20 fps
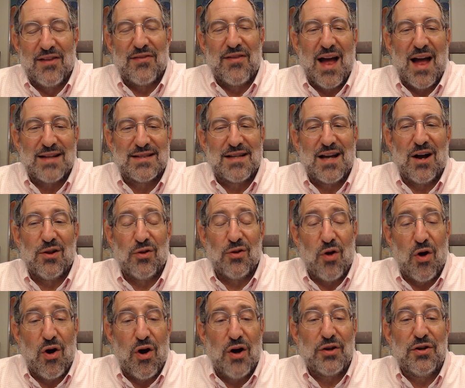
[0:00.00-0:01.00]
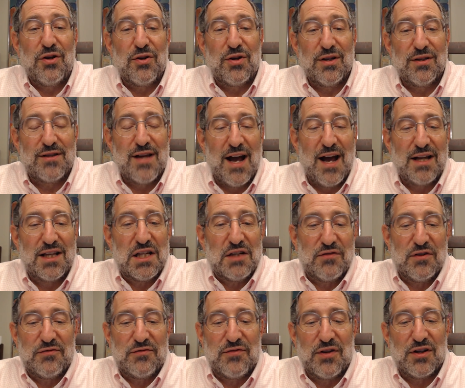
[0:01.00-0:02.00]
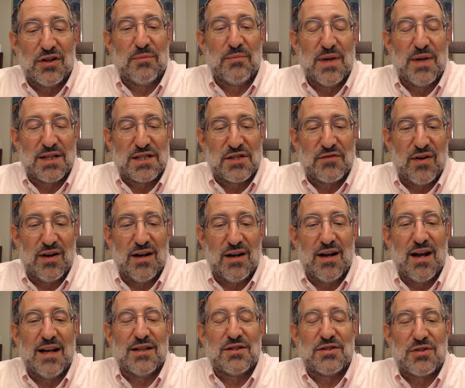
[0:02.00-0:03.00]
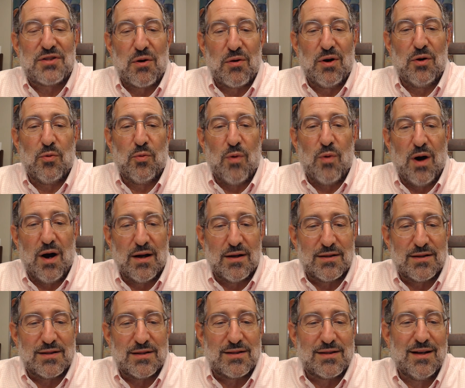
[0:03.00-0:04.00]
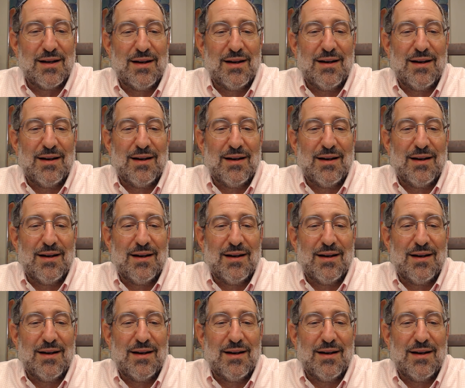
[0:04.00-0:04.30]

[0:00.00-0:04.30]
That's how long you can take to fulfill a mitzvah, and so it was.